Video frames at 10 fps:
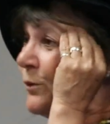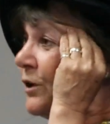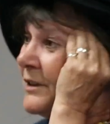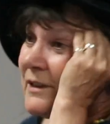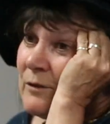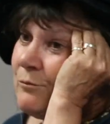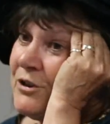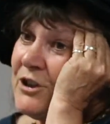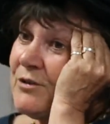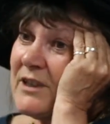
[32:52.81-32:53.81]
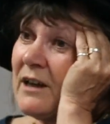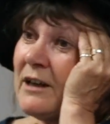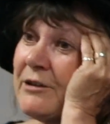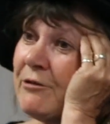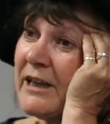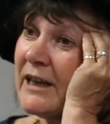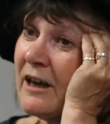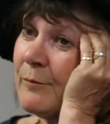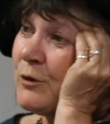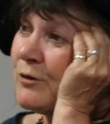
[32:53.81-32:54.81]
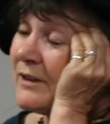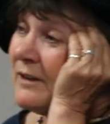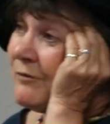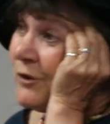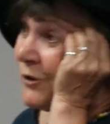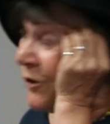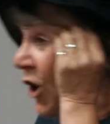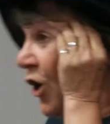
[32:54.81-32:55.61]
work isn't producing either an income you can live on